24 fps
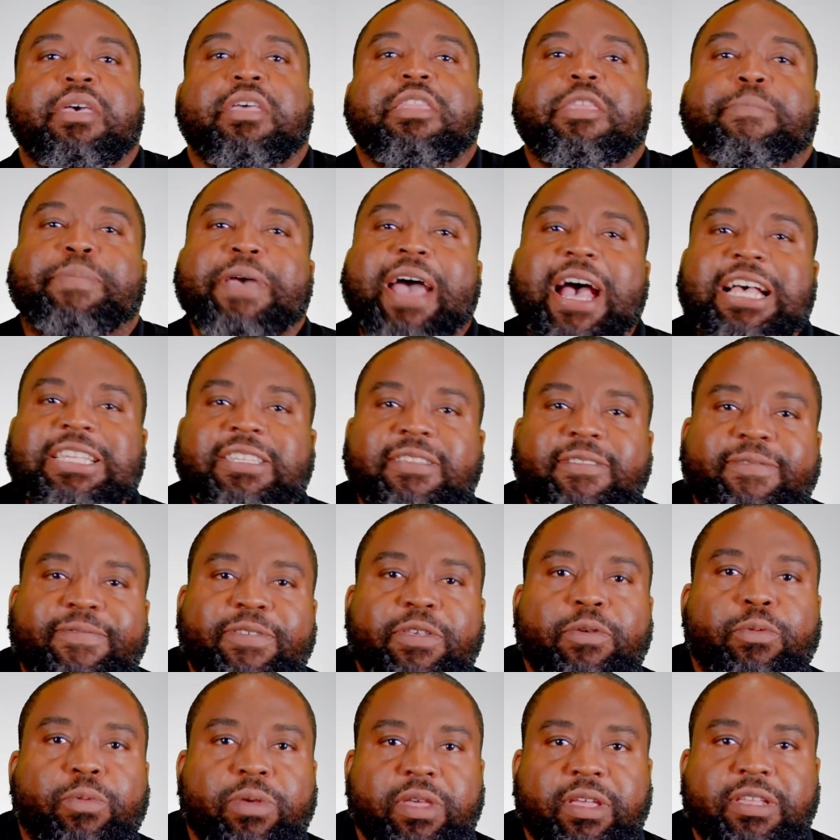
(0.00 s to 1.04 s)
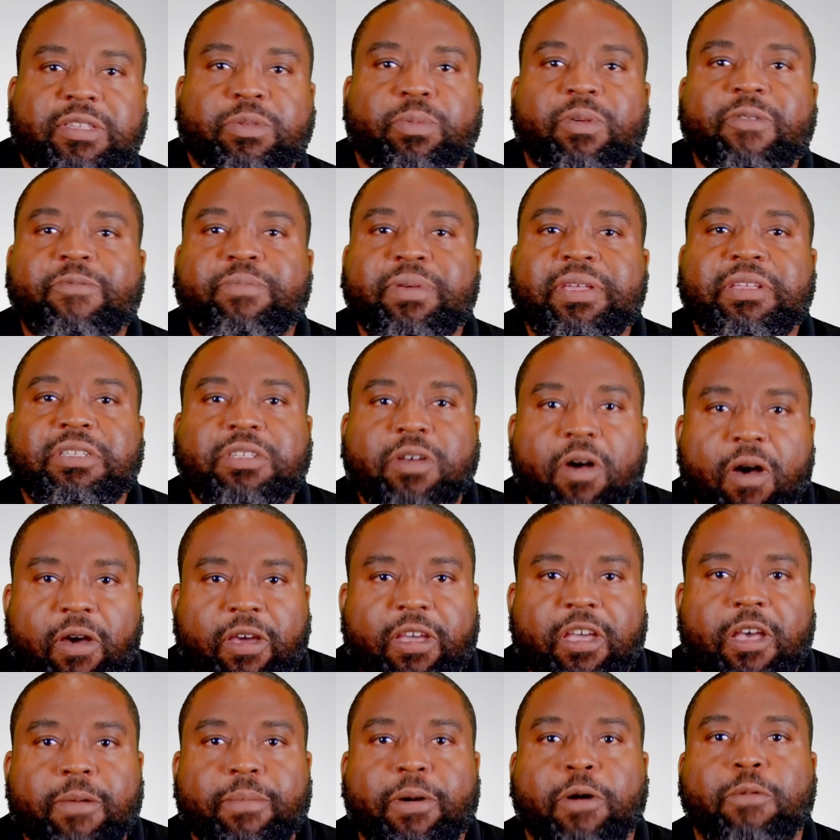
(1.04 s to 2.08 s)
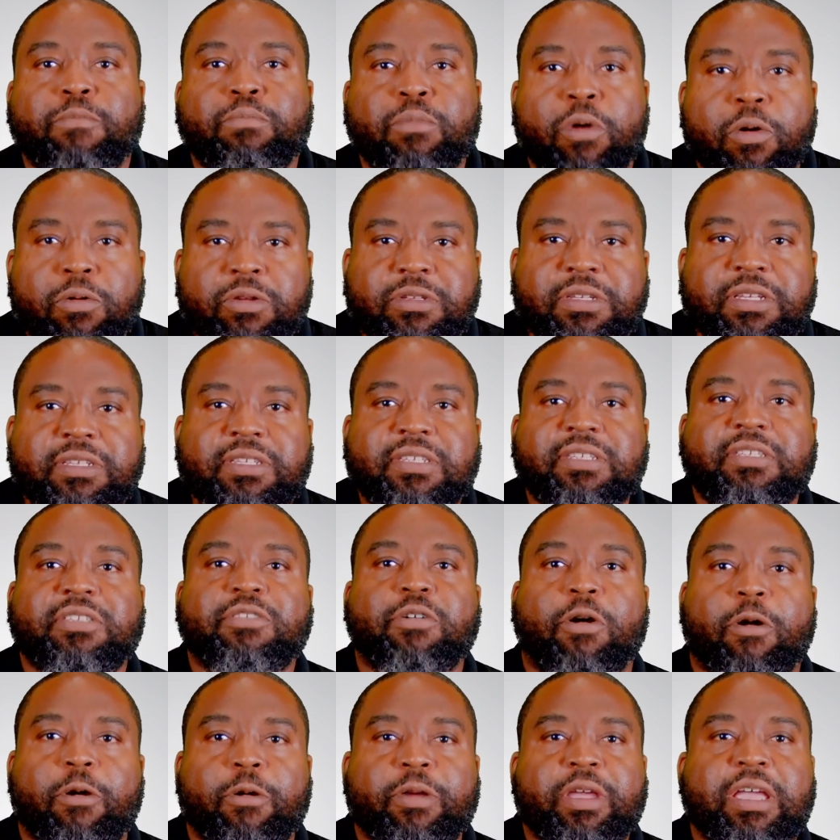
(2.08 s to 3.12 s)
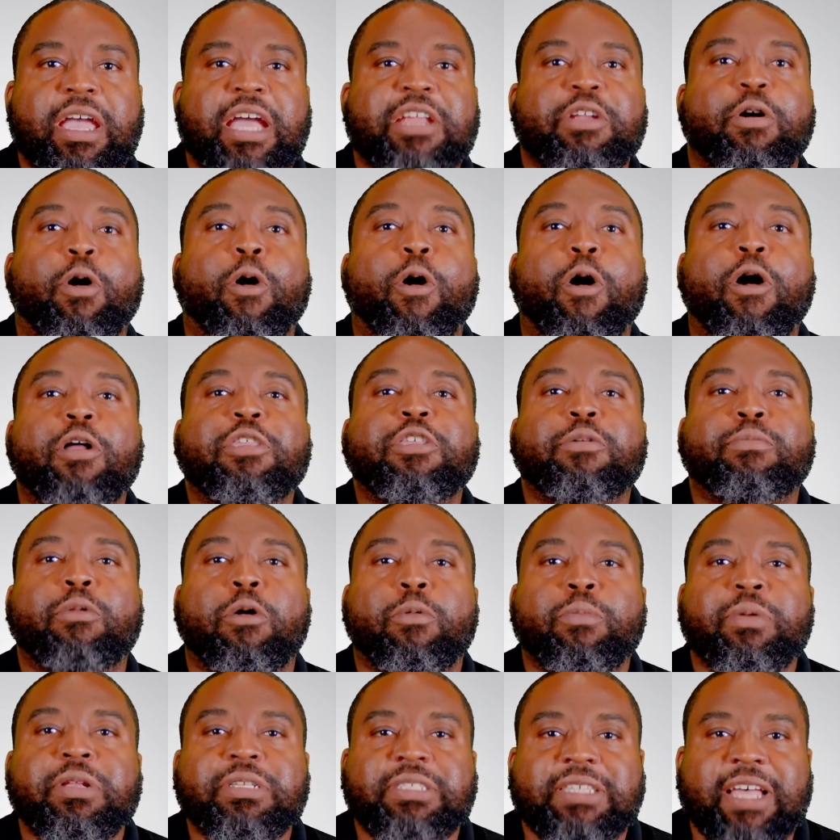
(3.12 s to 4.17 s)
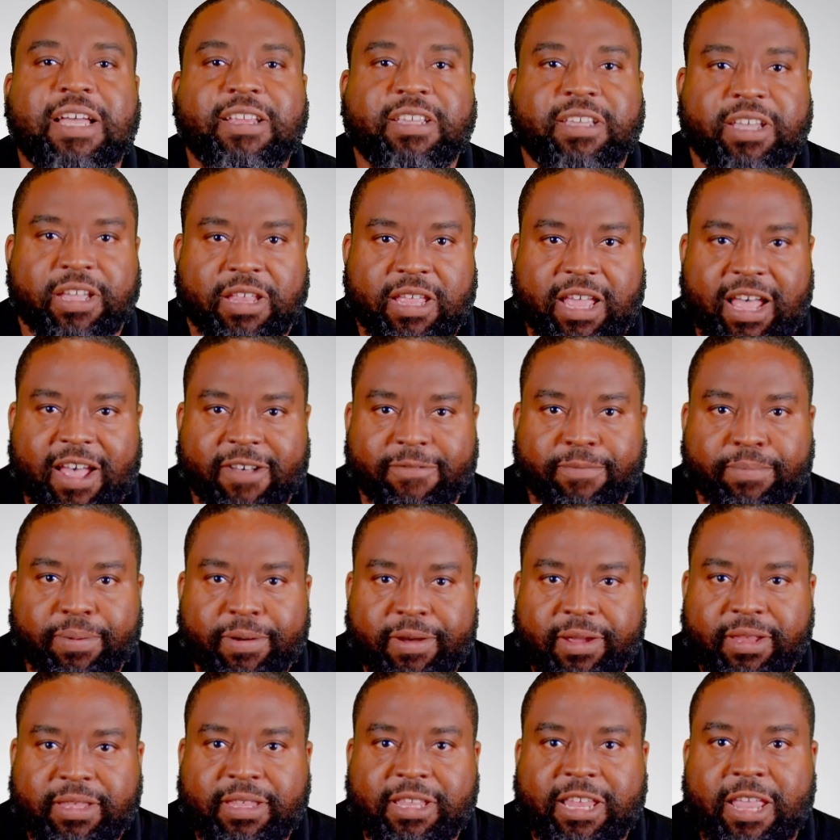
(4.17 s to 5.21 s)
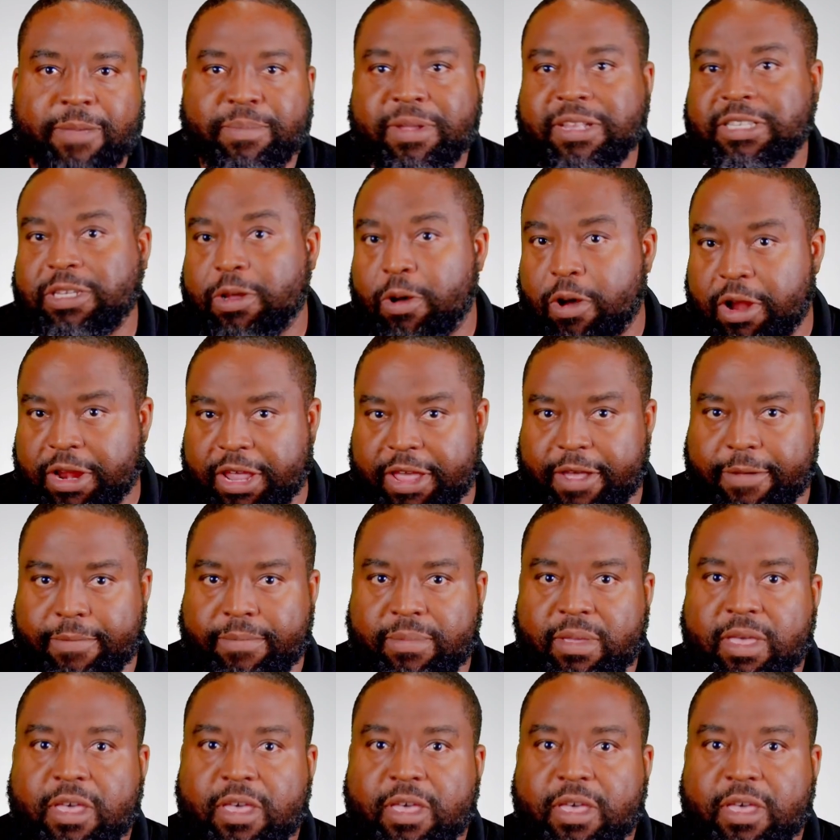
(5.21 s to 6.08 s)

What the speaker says: The past few weeks, we've been talking about Moses' story and all the moments that could have put limits on him.